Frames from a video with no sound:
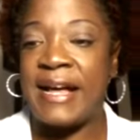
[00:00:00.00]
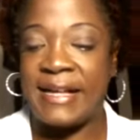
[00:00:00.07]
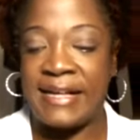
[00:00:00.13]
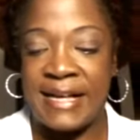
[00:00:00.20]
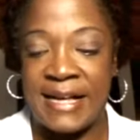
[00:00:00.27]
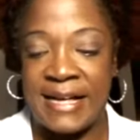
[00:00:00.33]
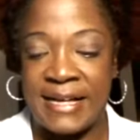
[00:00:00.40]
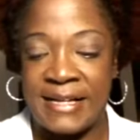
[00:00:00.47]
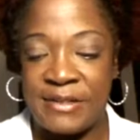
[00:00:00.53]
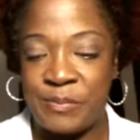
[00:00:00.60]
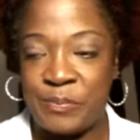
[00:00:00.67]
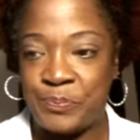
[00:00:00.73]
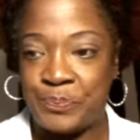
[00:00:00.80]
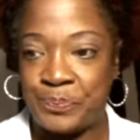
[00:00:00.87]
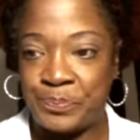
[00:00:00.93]
I got
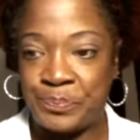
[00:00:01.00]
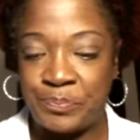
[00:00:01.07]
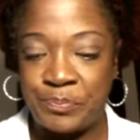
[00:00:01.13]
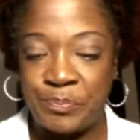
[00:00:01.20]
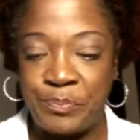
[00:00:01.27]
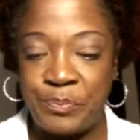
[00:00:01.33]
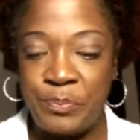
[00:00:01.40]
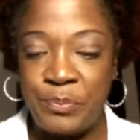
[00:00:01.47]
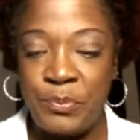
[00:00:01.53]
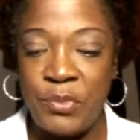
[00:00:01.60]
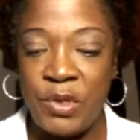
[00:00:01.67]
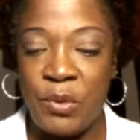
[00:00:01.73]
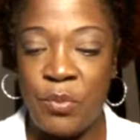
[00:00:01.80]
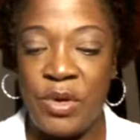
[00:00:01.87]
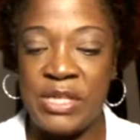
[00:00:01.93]

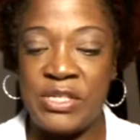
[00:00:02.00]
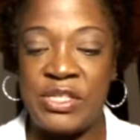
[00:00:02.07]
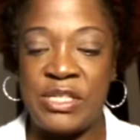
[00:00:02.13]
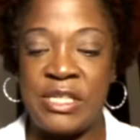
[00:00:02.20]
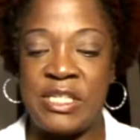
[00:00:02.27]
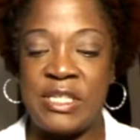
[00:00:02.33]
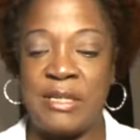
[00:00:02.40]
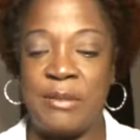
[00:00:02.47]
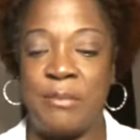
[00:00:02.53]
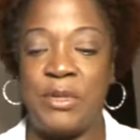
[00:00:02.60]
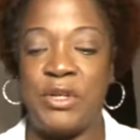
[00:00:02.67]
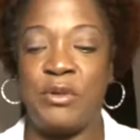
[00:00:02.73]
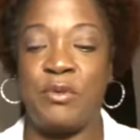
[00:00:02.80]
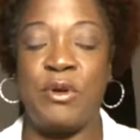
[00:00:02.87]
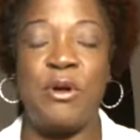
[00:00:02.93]
was this
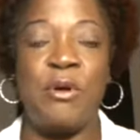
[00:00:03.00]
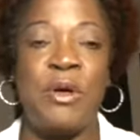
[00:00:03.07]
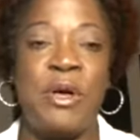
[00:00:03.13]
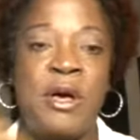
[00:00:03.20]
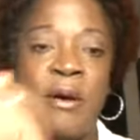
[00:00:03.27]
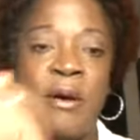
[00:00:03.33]
mineral